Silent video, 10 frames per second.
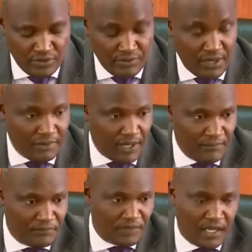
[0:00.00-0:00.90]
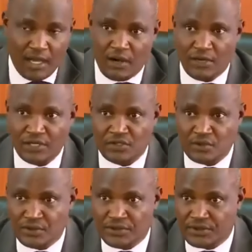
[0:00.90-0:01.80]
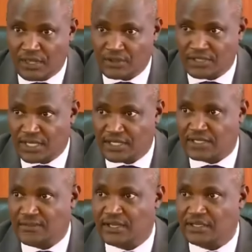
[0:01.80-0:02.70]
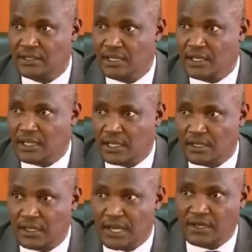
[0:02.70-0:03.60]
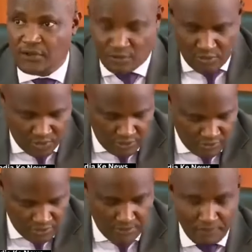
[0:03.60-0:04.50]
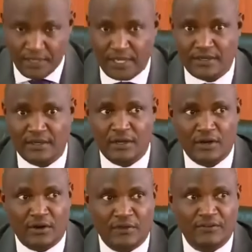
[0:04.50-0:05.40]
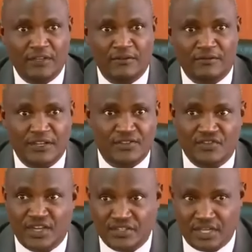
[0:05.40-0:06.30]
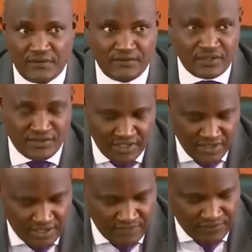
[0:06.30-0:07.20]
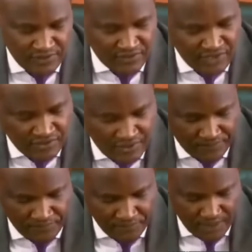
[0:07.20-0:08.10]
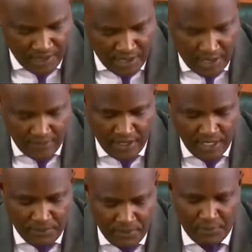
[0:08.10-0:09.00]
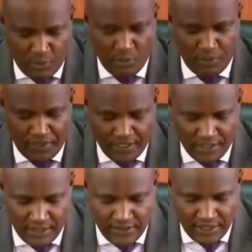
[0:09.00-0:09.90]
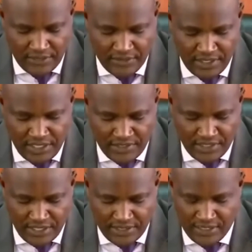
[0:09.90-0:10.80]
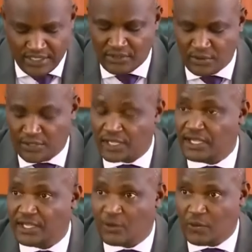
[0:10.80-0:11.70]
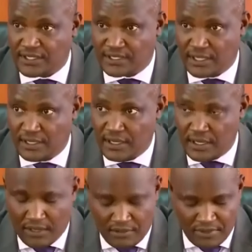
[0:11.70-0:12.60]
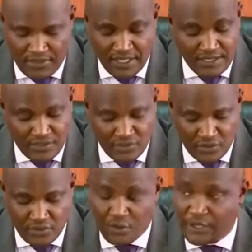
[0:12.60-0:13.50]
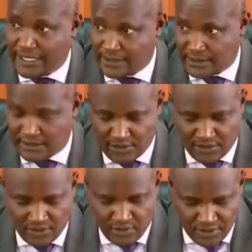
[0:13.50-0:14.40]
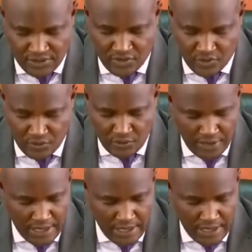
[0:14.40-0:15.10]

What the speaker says: remember our 2007 clarion call or campaign of infrastructure, infrastructure, infrastructure. There are people who think that green agenda started with Kenya Kwanza, but that is not correct. It is not true.